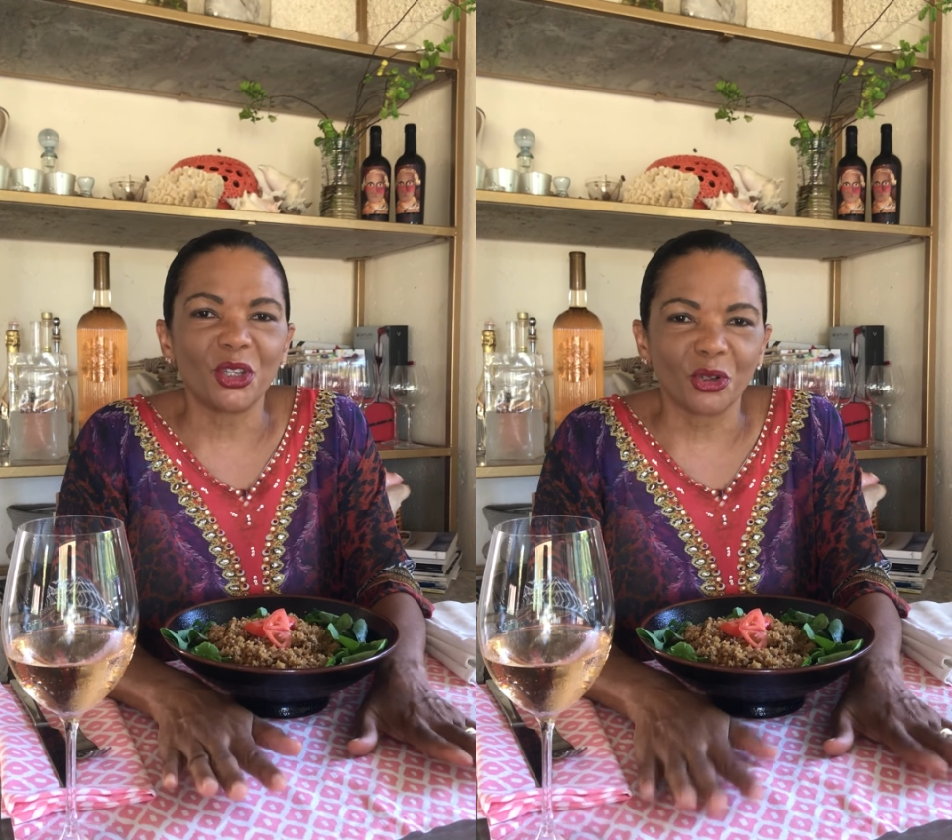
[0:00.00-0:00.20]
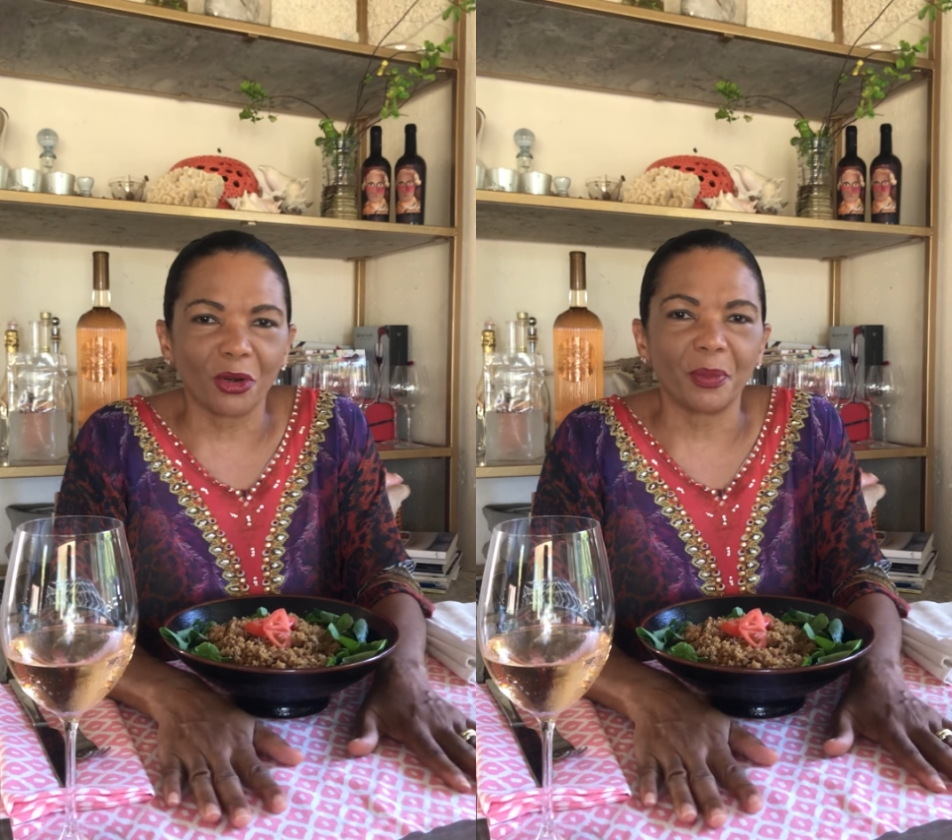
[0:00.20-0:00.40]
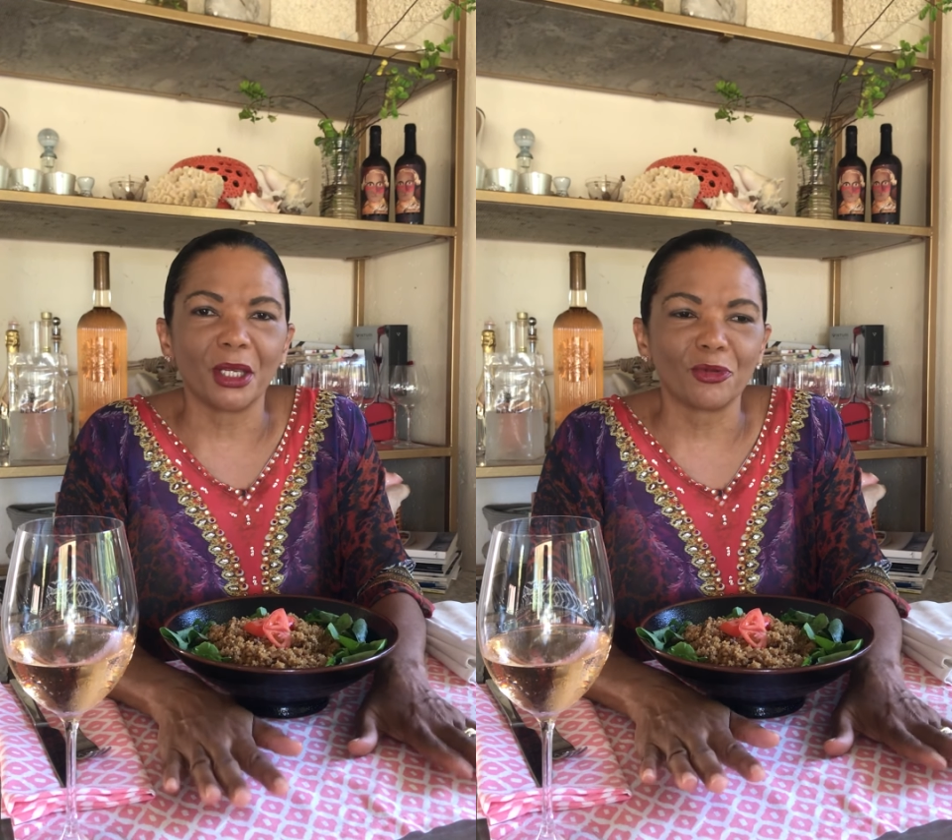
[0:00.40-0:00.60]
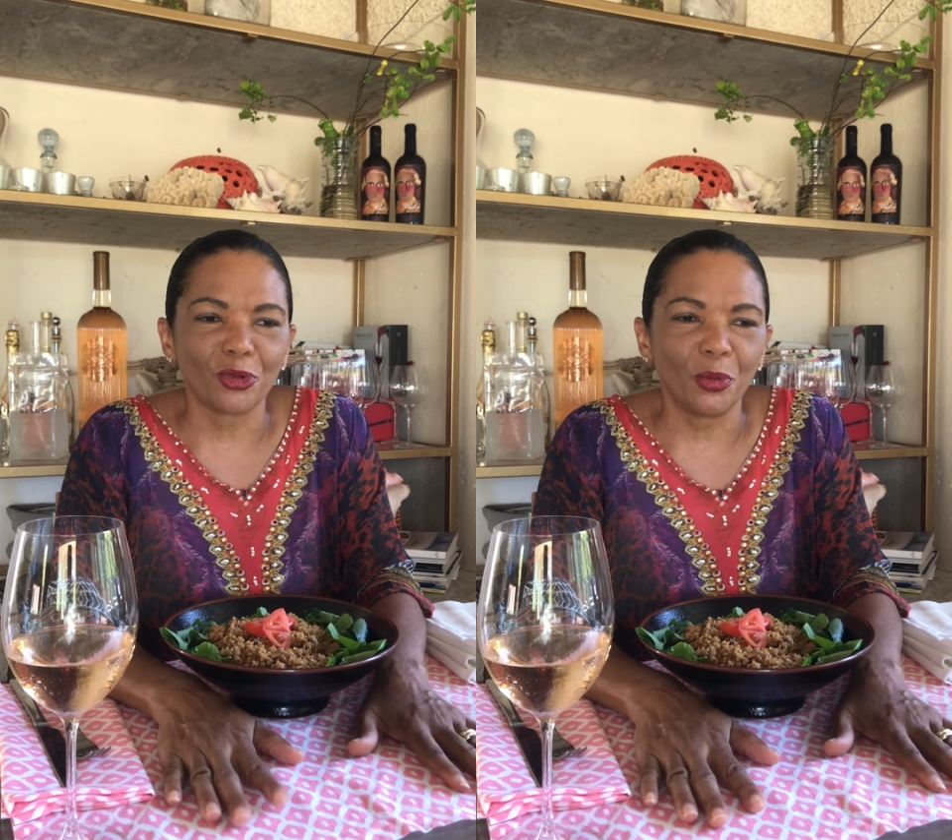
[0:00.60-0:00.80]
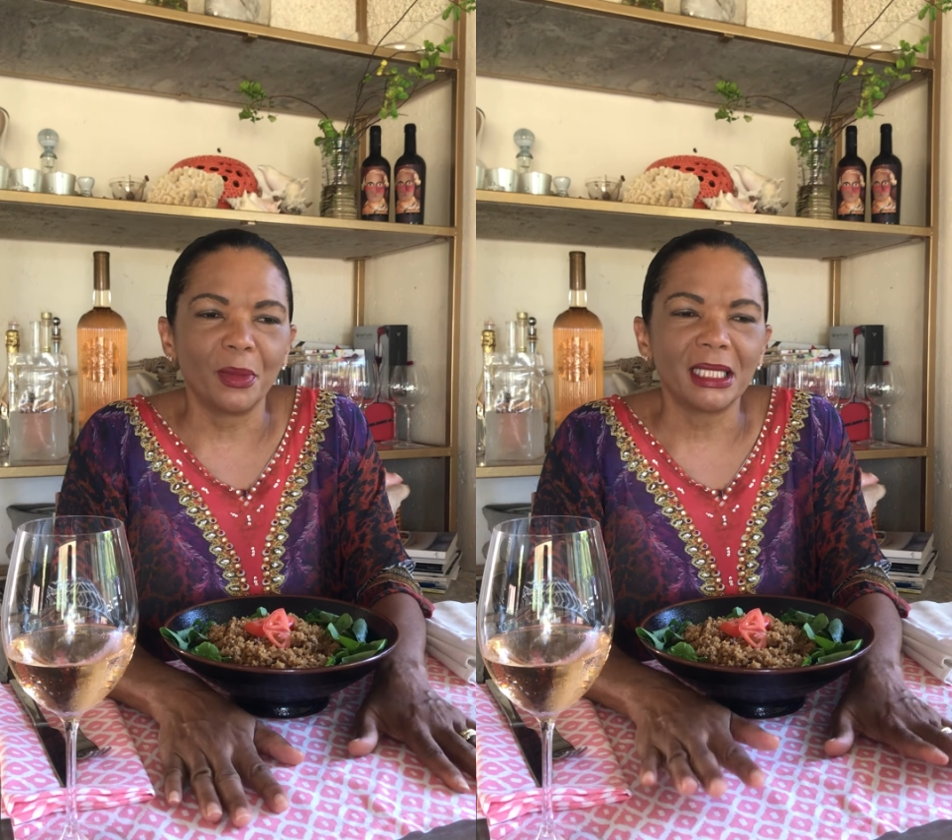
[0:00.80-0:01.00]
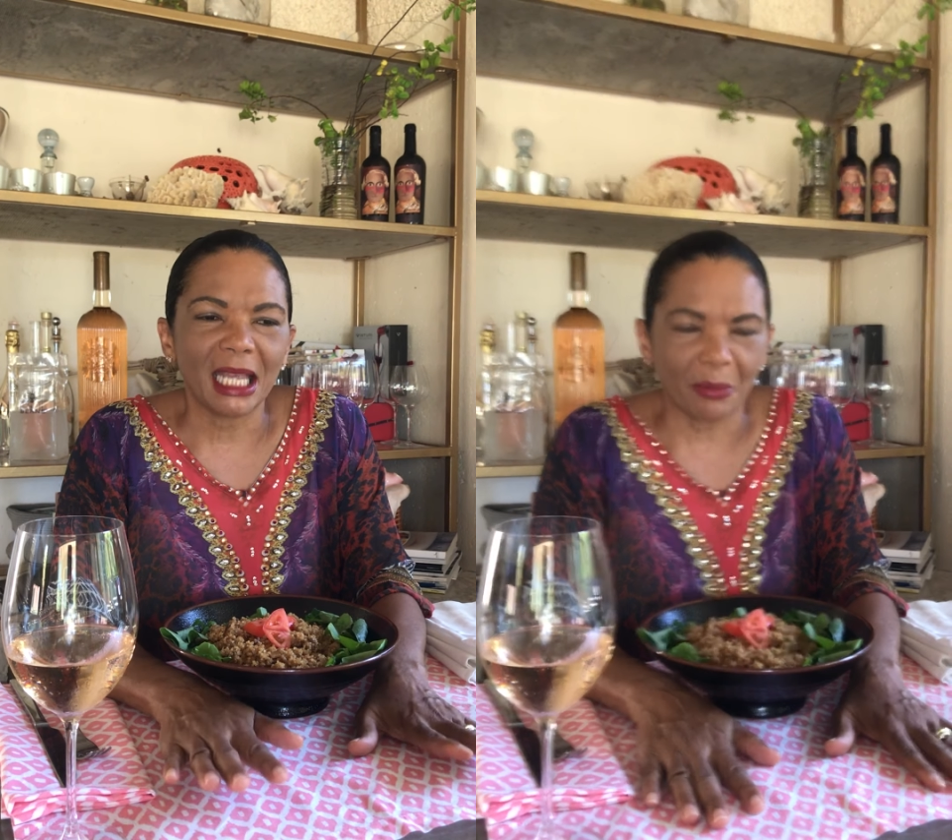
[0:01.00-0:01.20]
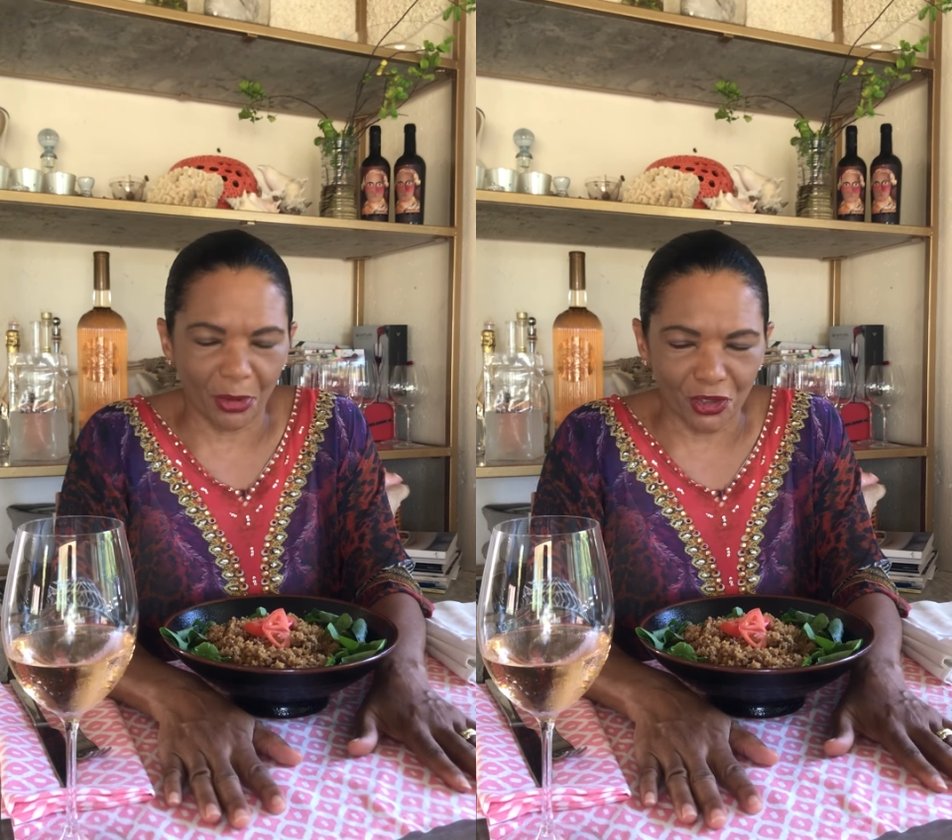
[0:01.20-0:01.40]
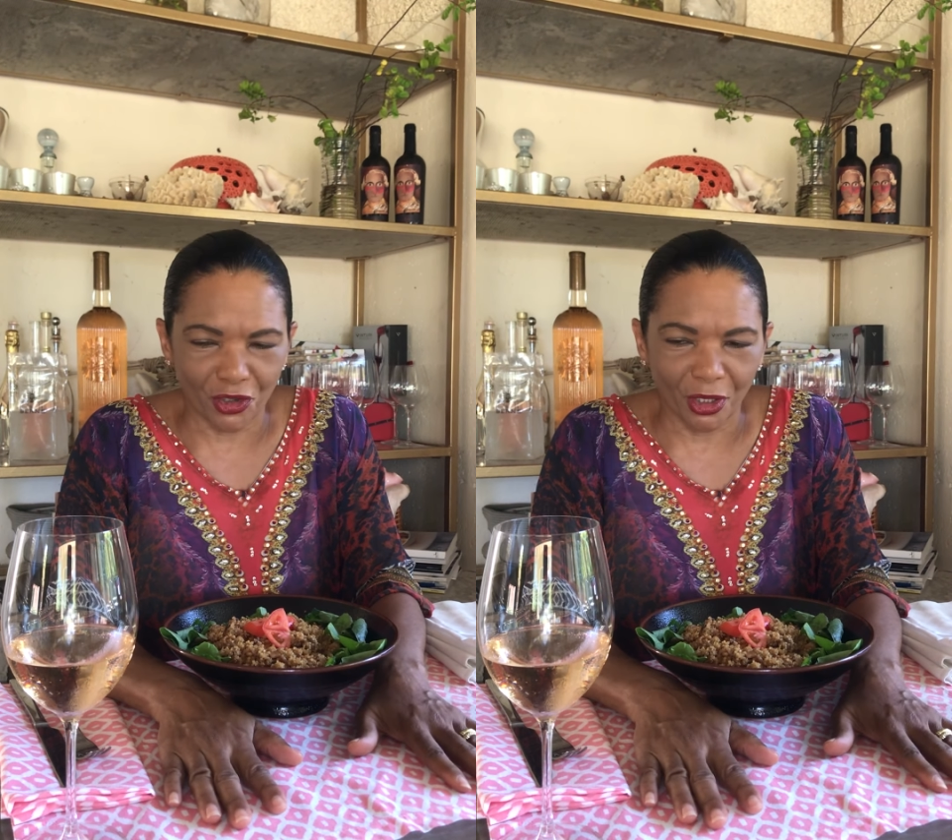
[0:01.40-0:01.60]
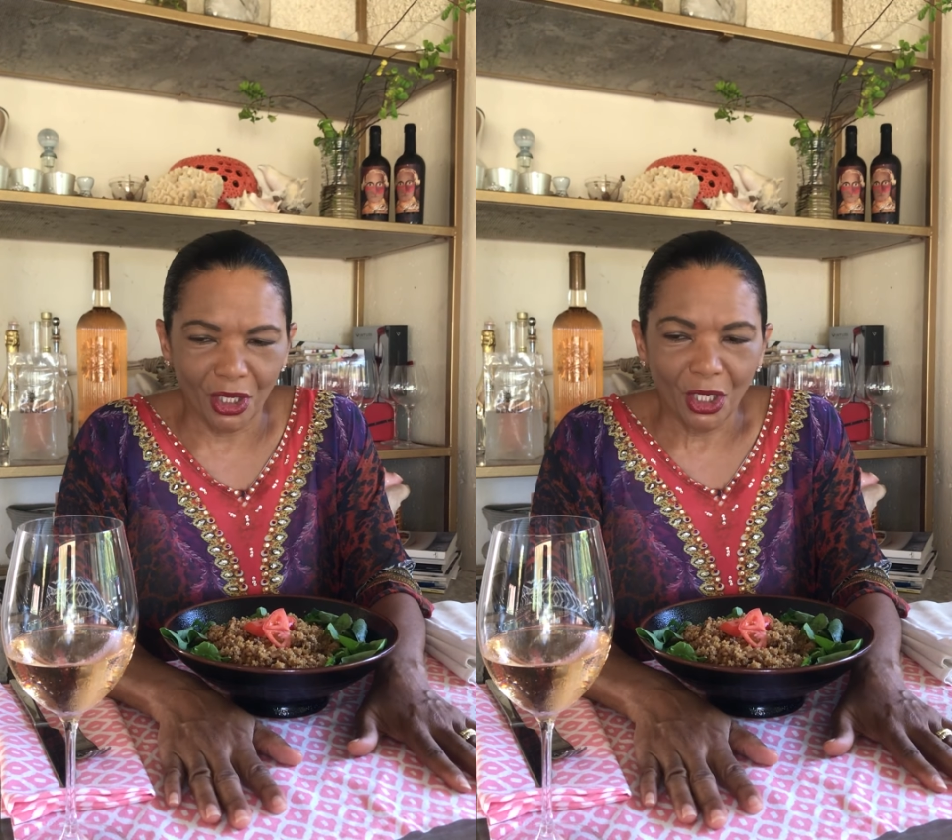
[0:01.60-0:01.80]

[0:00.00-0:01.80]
European room temperature.